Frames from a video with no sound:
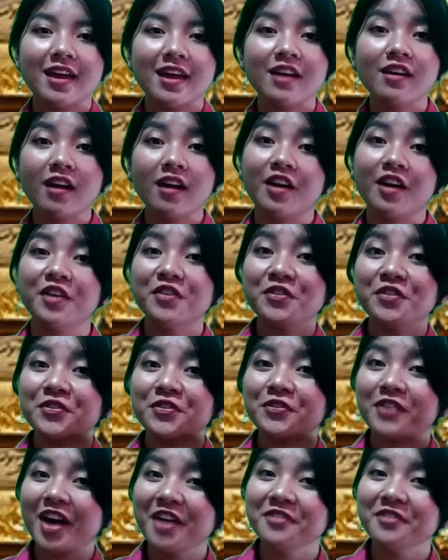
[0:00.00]
there are
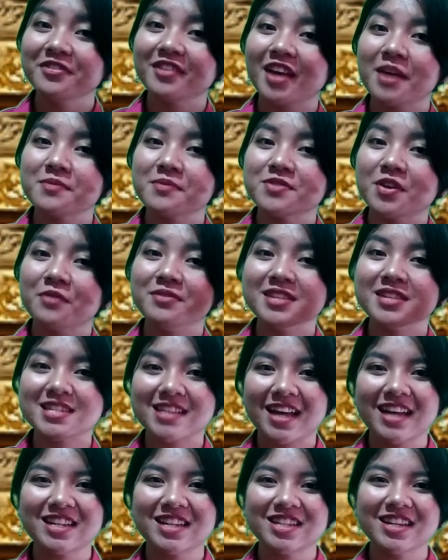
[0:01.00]
5 types of
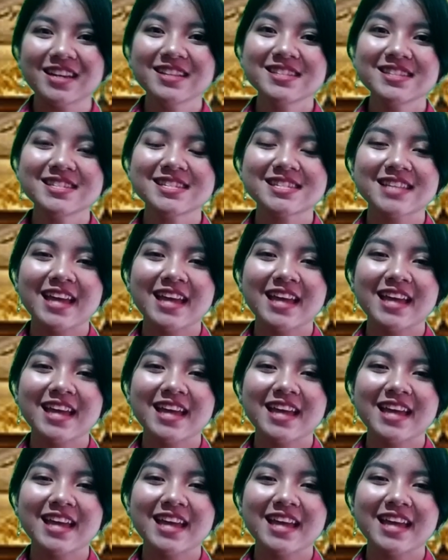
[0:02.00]
discussions.